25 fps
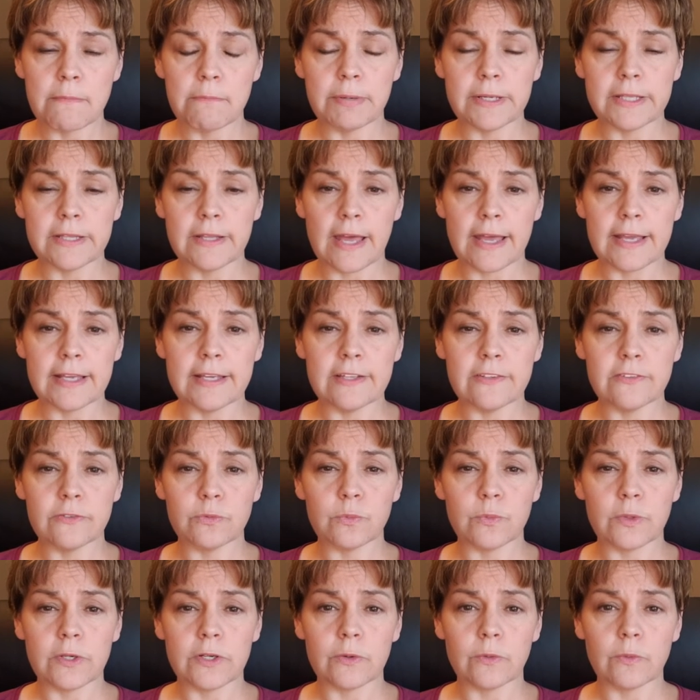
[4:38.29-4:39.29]
But I
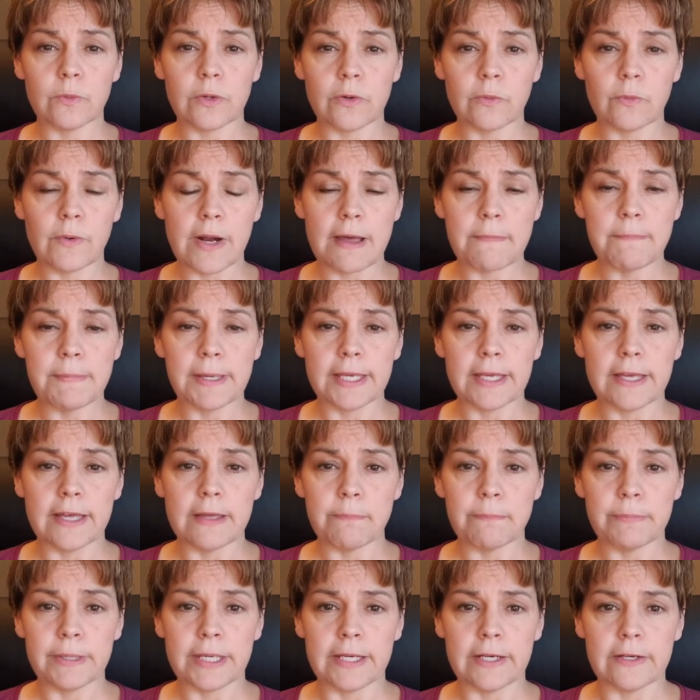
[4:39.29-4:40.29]
guess where we're wrapping
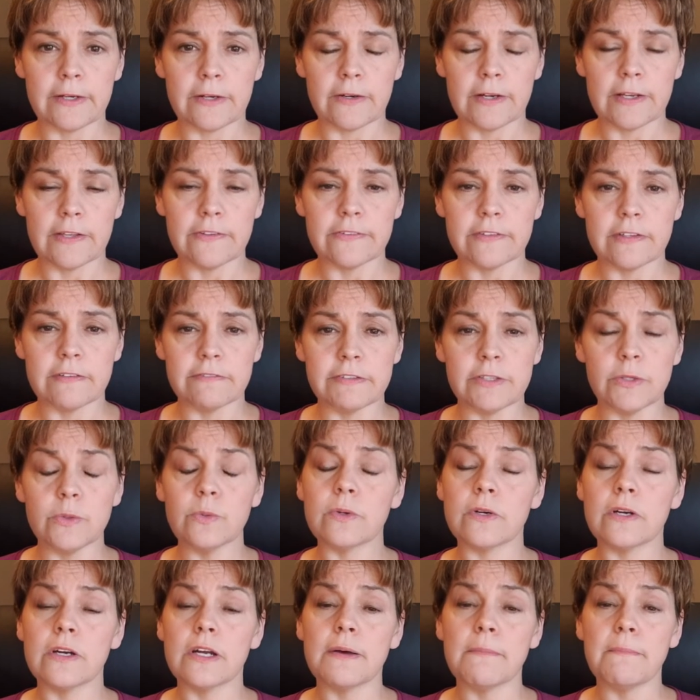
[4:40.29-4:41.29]
up here is if
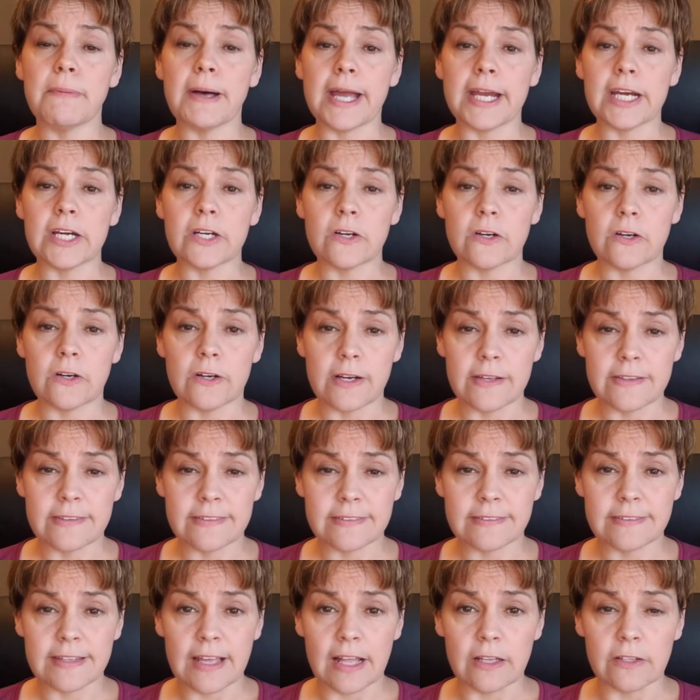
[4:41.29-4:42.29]
you are a buyer or a
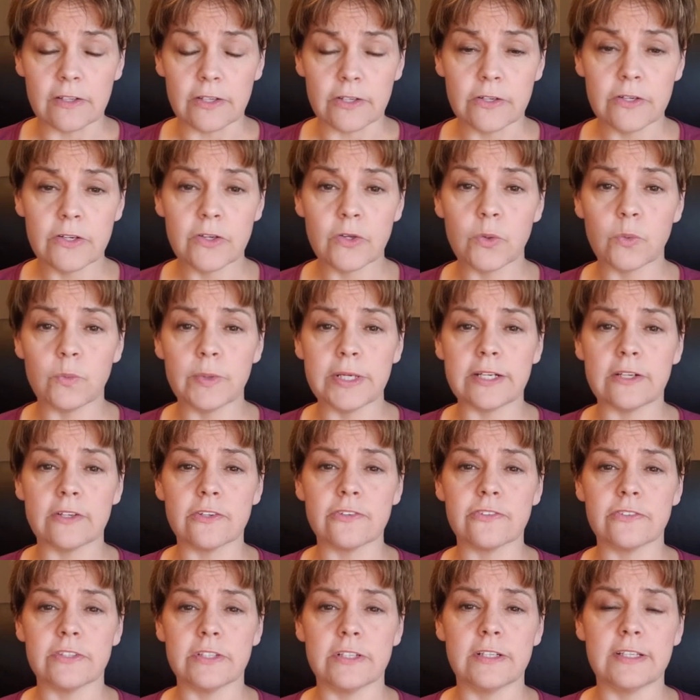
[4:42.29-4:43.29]
seller, we are
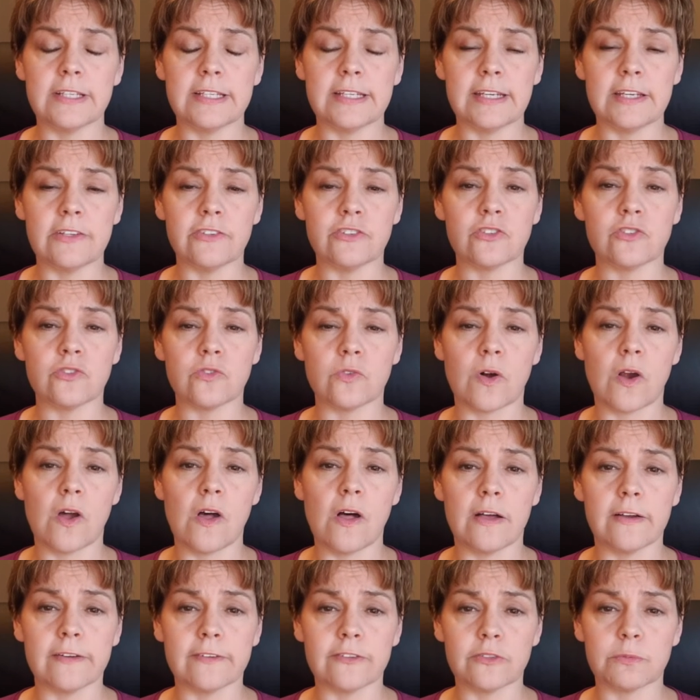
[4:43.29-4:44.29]
still in a
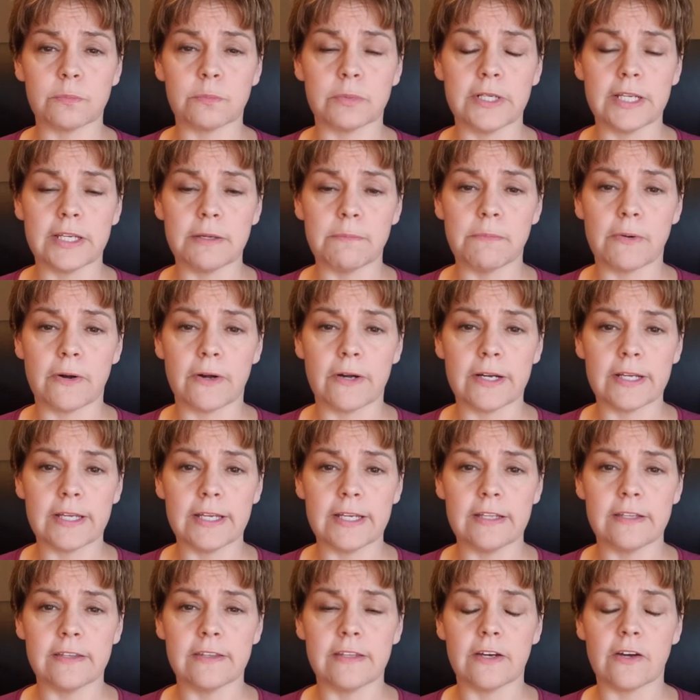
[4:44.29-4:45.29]
strong spring
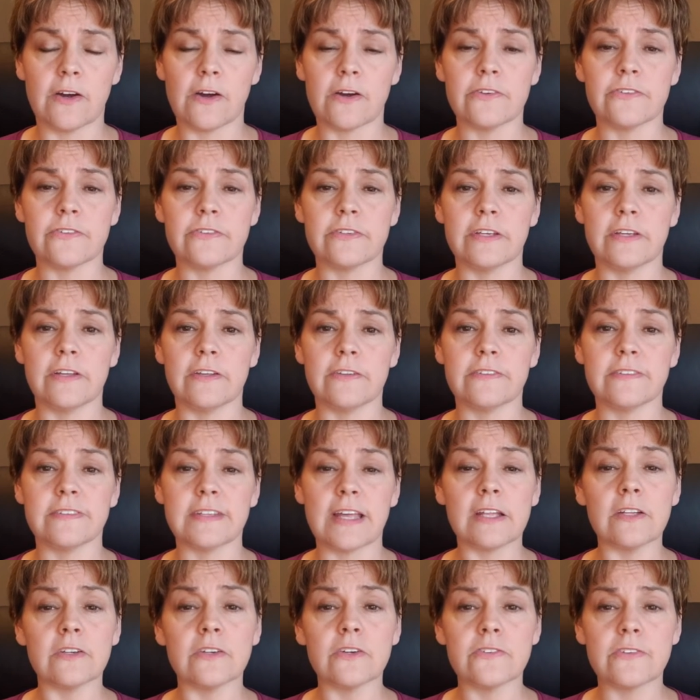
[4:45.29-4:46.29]
market. There are still
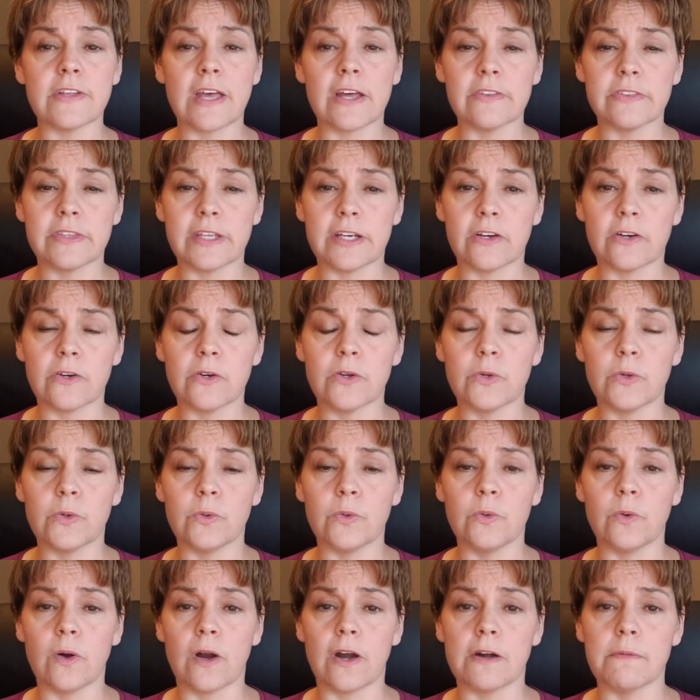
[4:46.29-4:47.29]
sellers out there
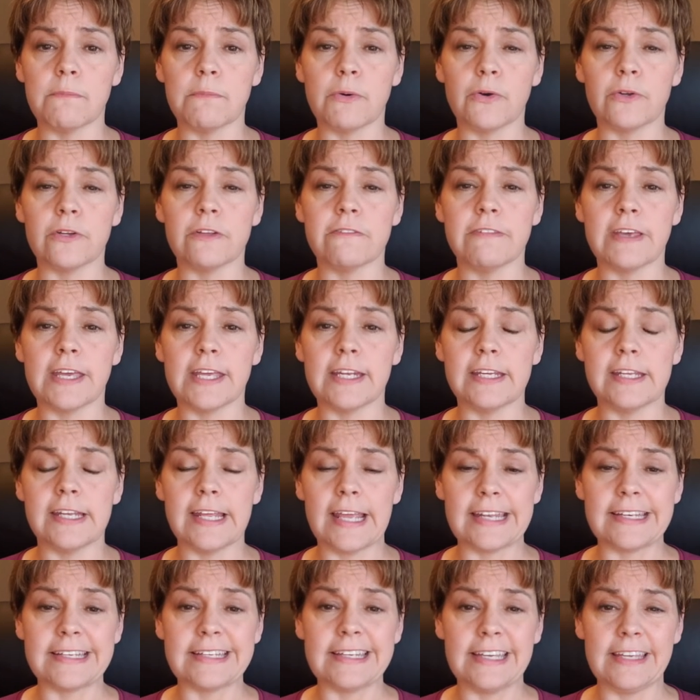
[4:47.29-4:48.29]
who are motivated
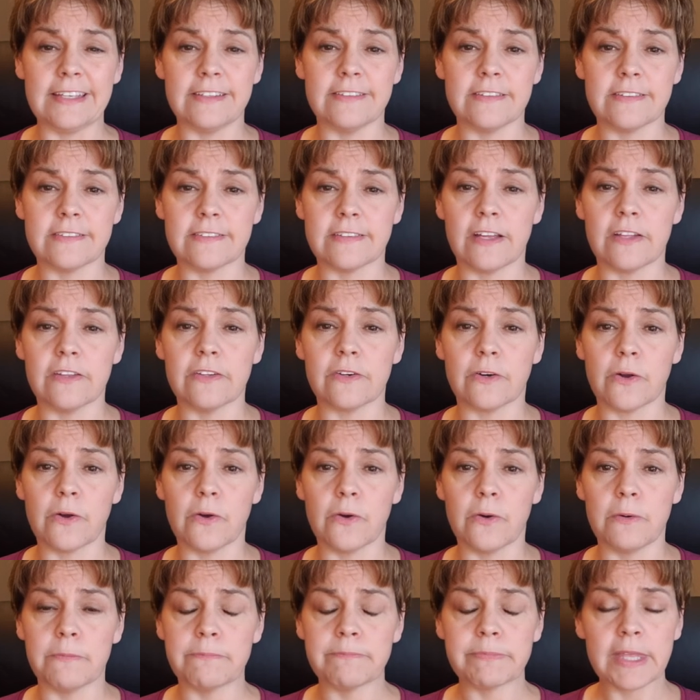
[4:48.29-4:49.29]
and need to sell their
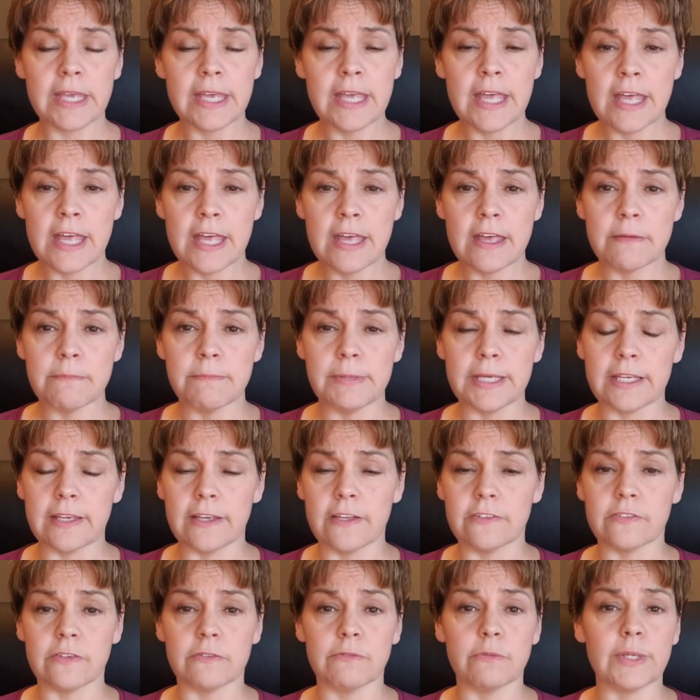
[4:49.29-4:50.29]
home
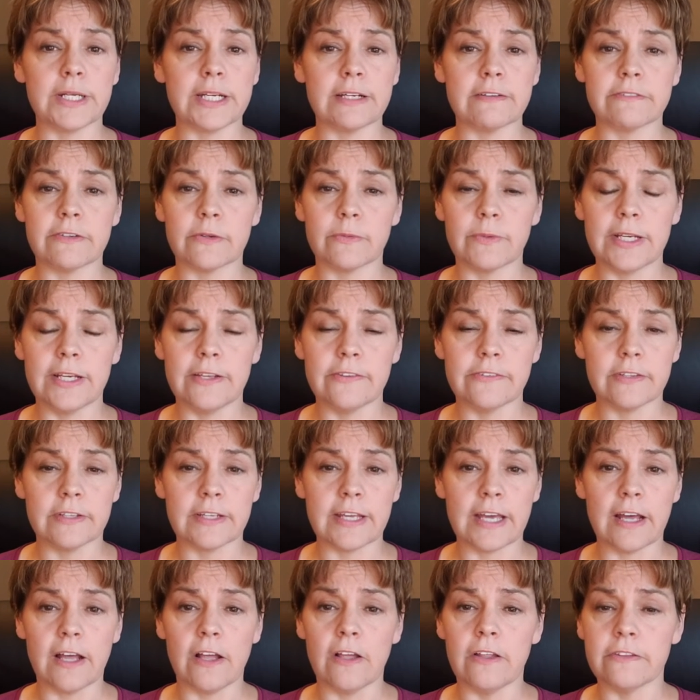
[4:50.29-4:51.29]
because of whatever reason,
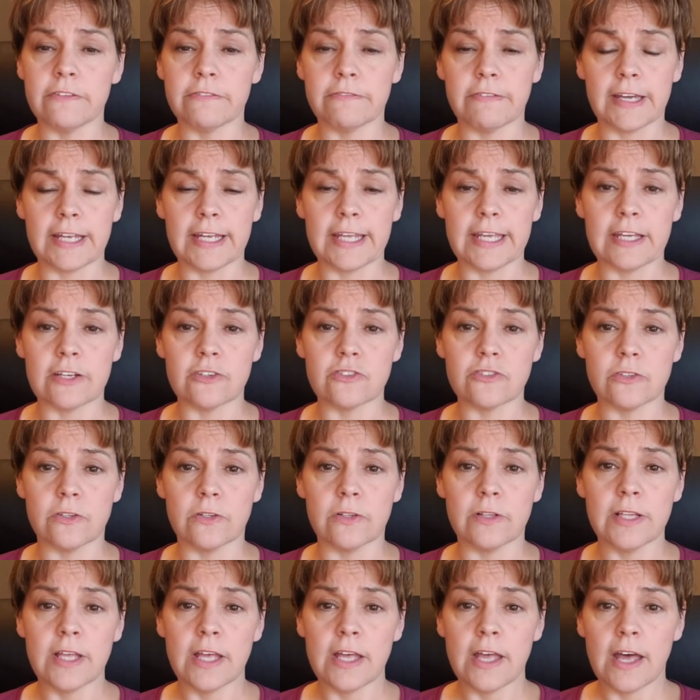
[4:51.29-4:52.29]
health,
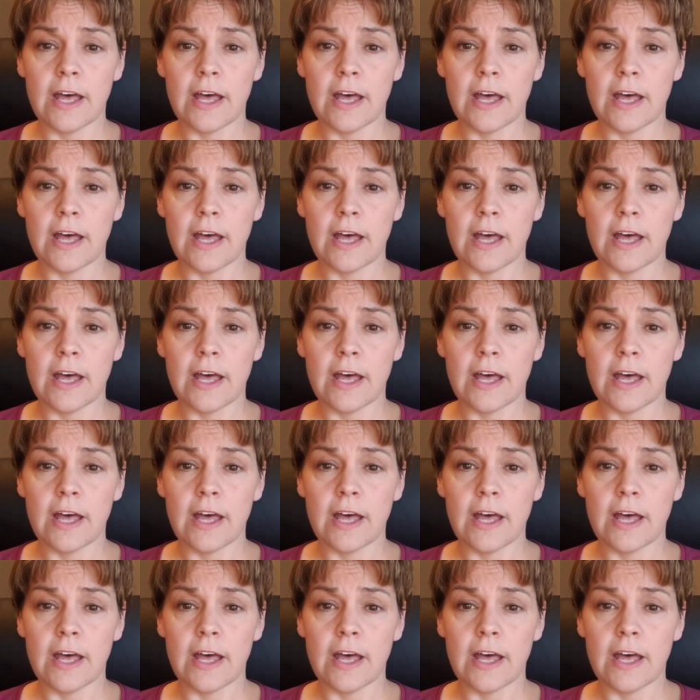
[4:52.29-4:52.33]
financial,